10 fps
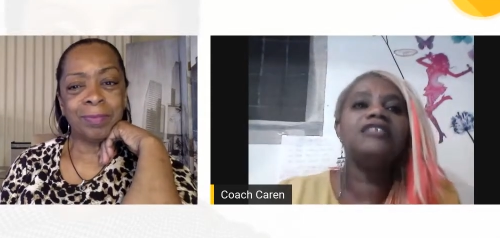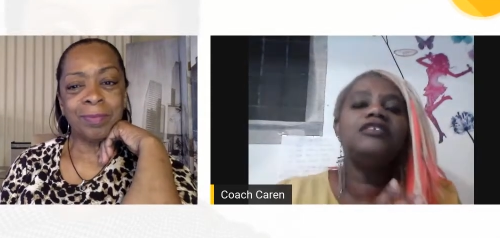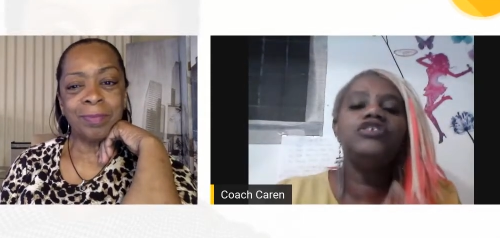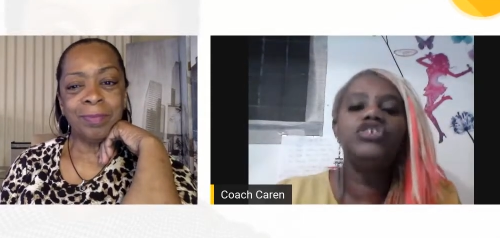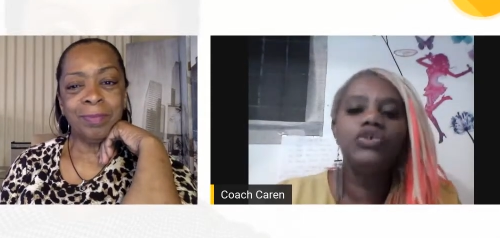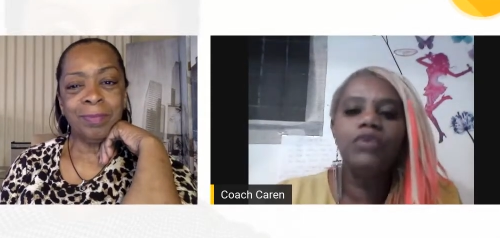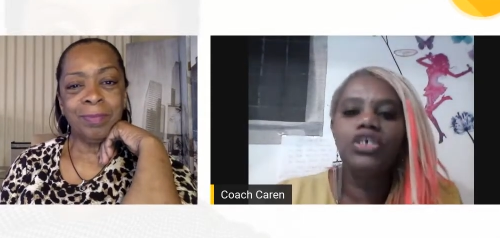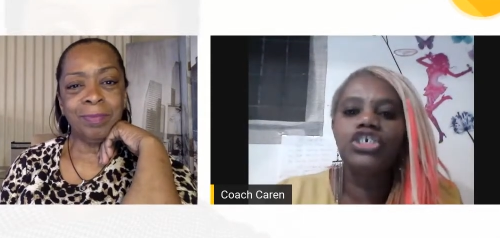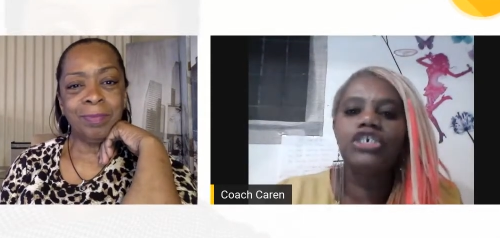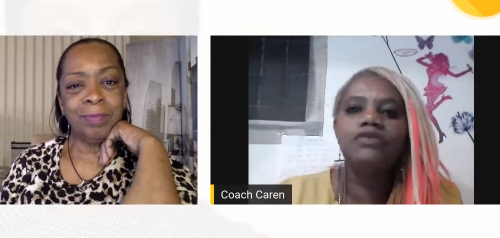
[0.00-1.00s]
Speaker 1: than two weeks,
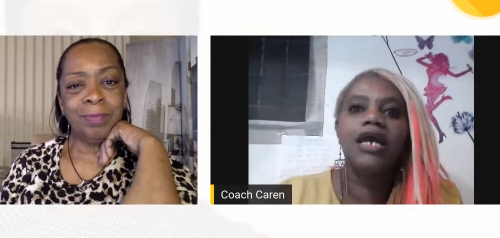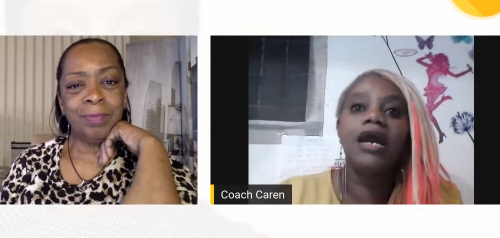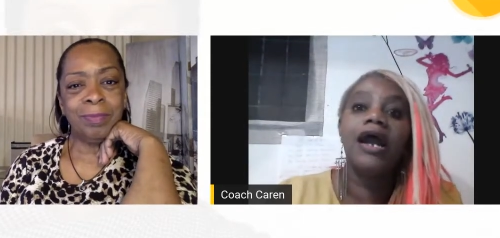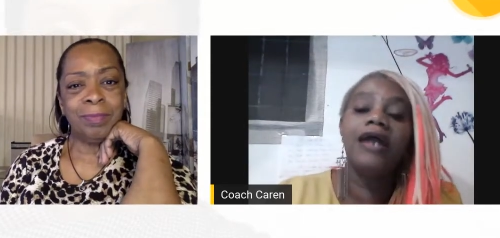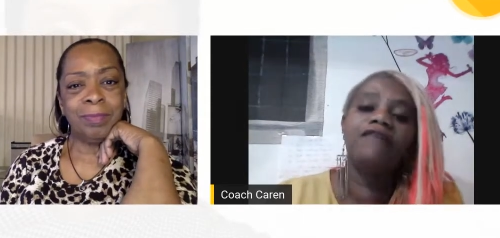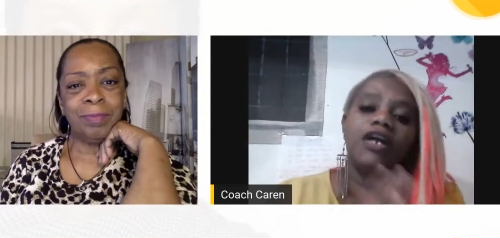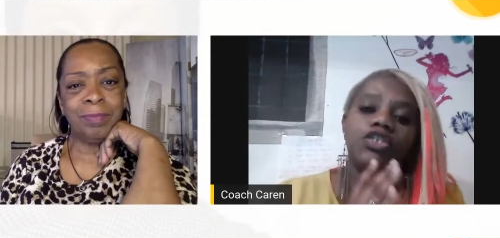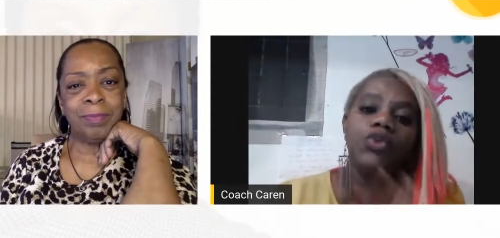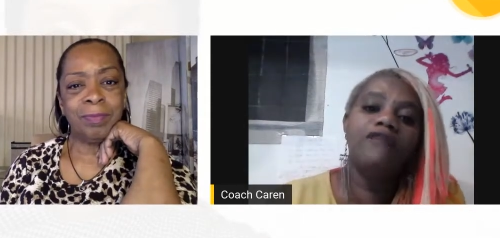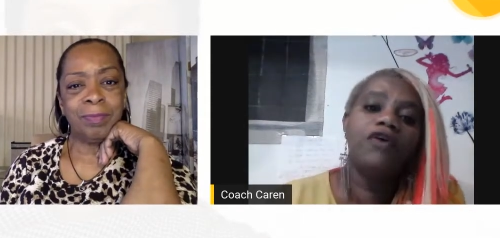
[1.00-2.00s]
she was like, I've got
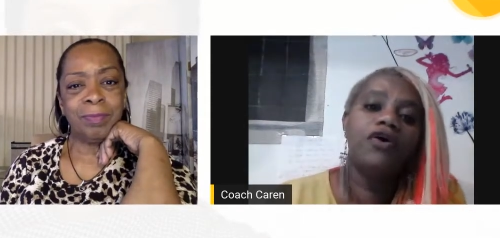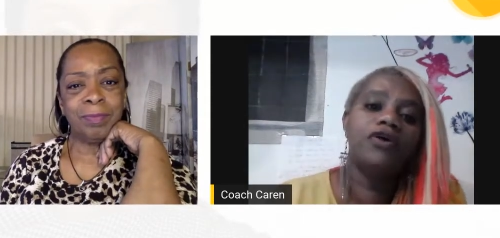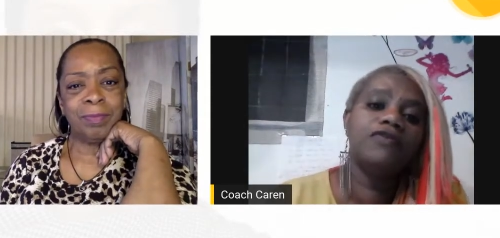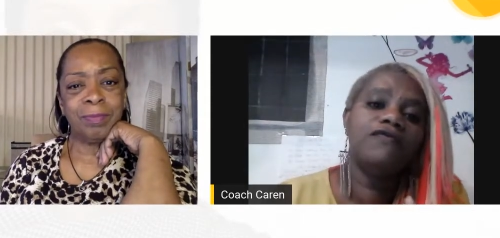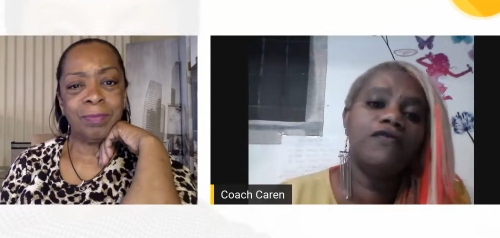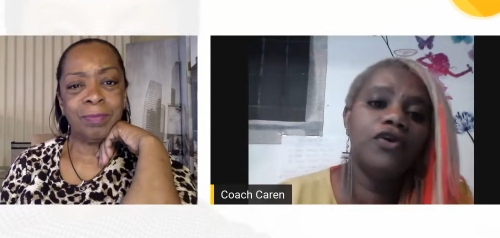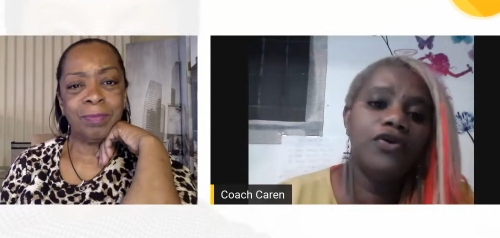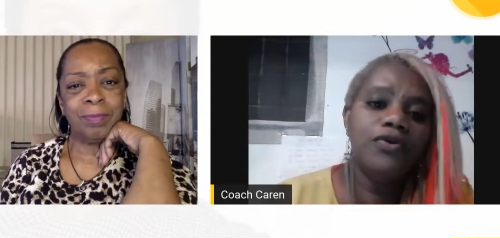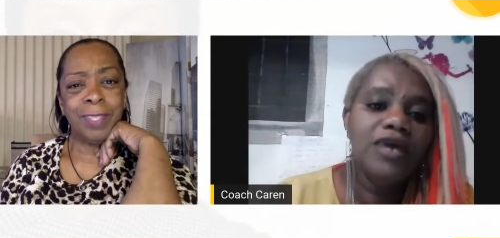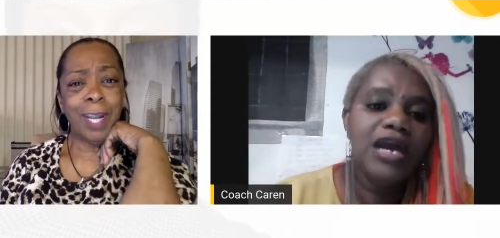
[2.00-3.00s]
12 orders for you.